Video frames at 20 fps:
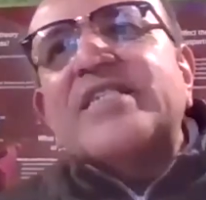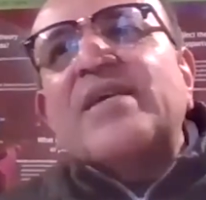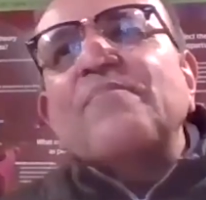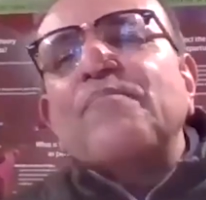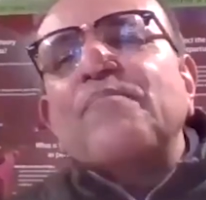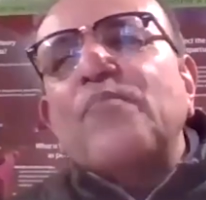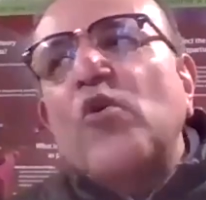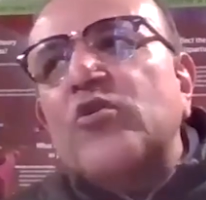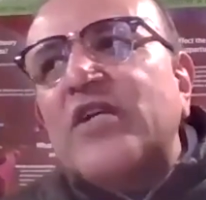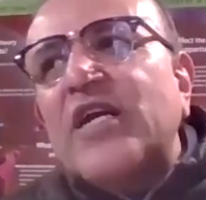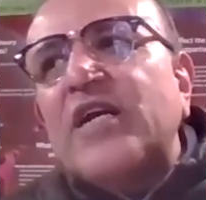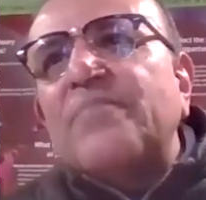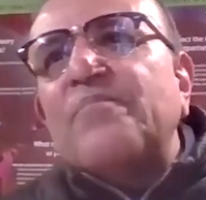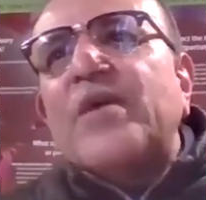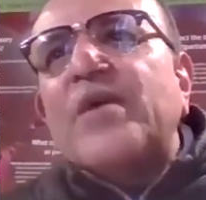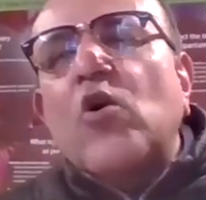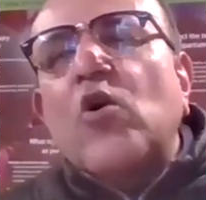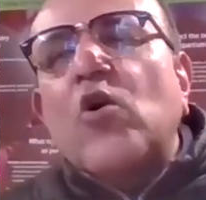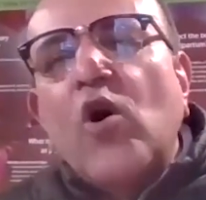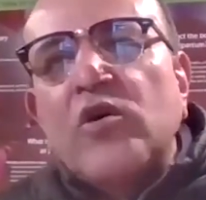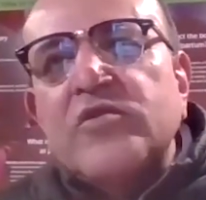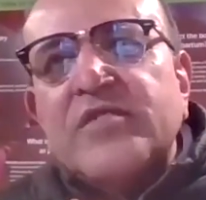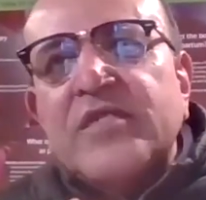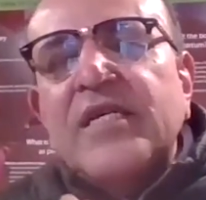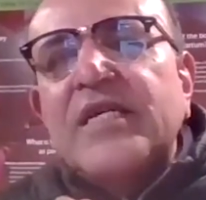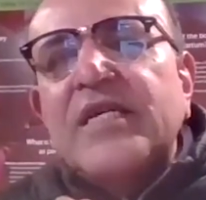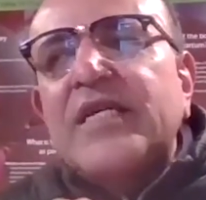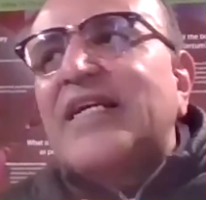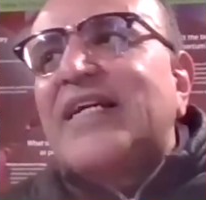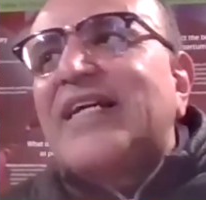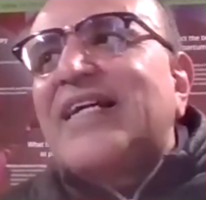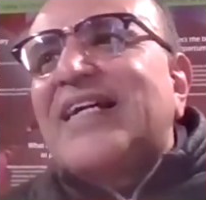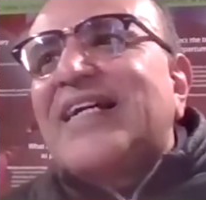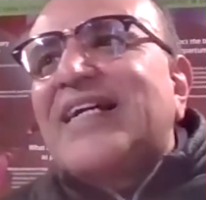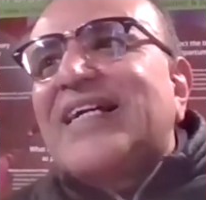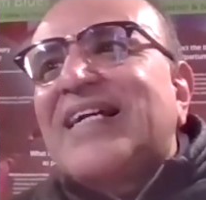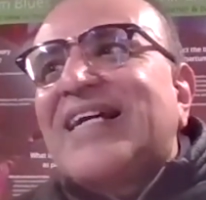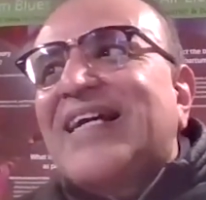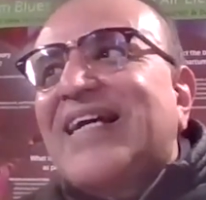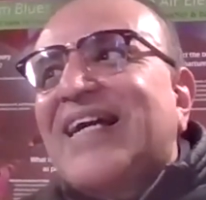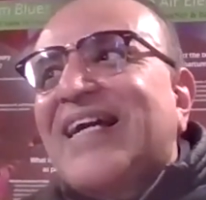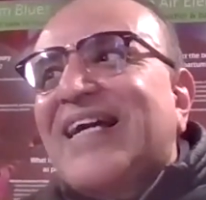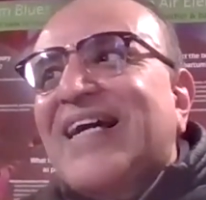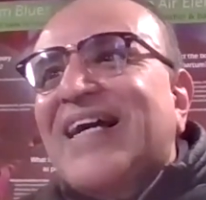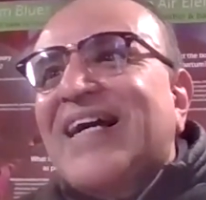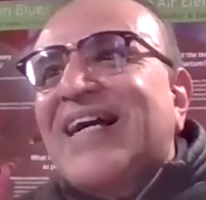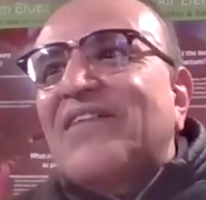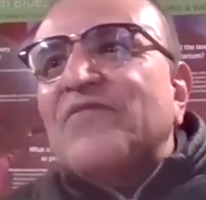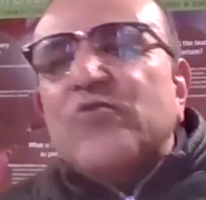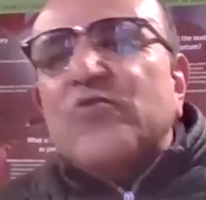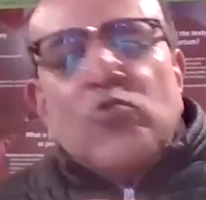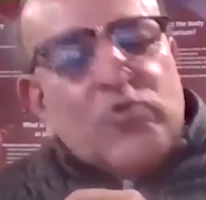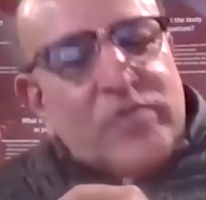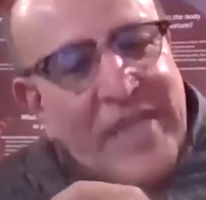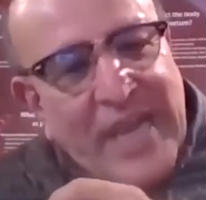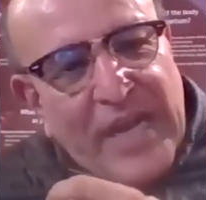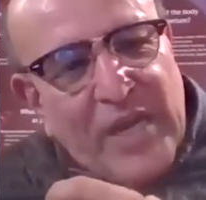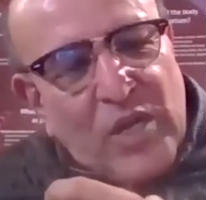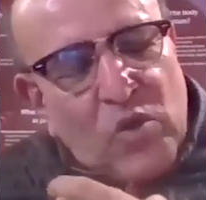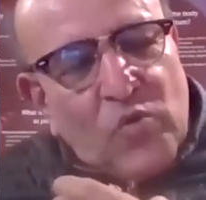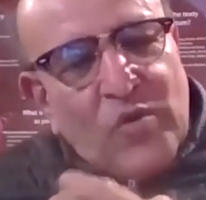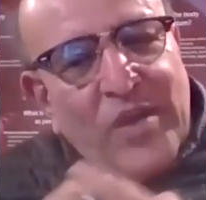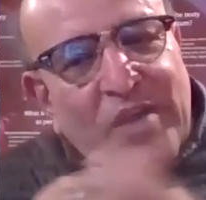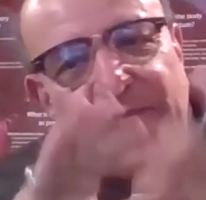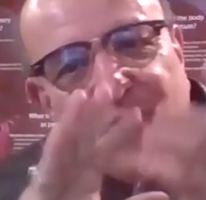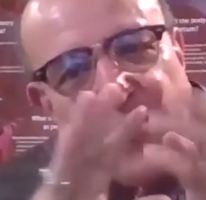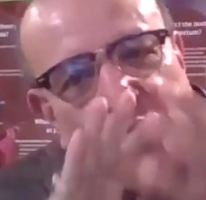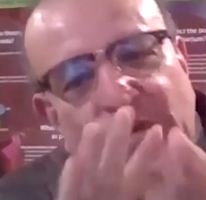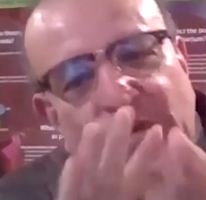important because, to tell you, if you